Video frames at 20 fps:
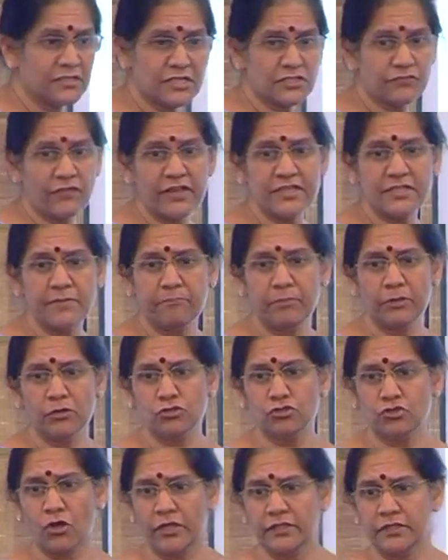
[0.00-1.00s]
It's very simple to
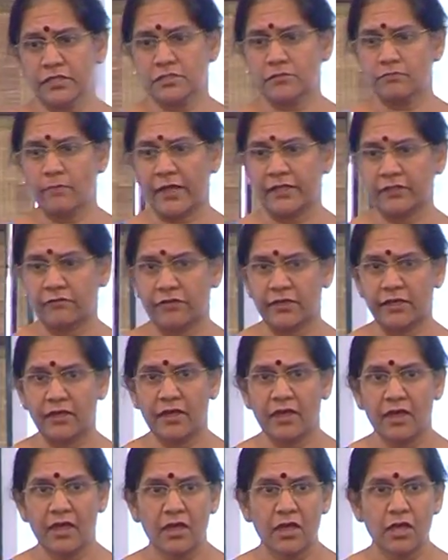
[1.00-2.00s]
join this, by the way.
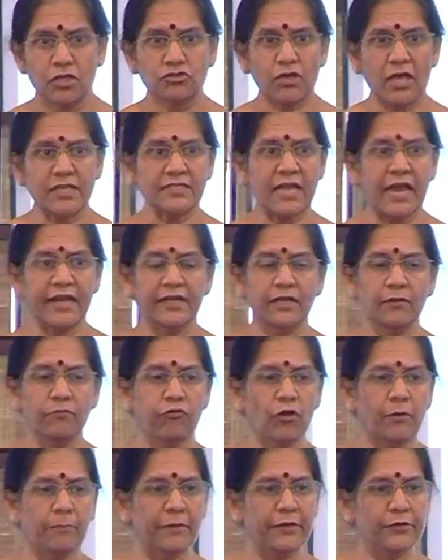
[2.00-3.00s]
So I signed up
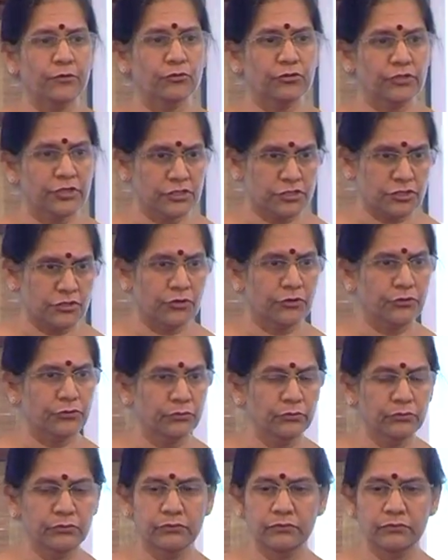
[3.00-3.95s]
for P2302,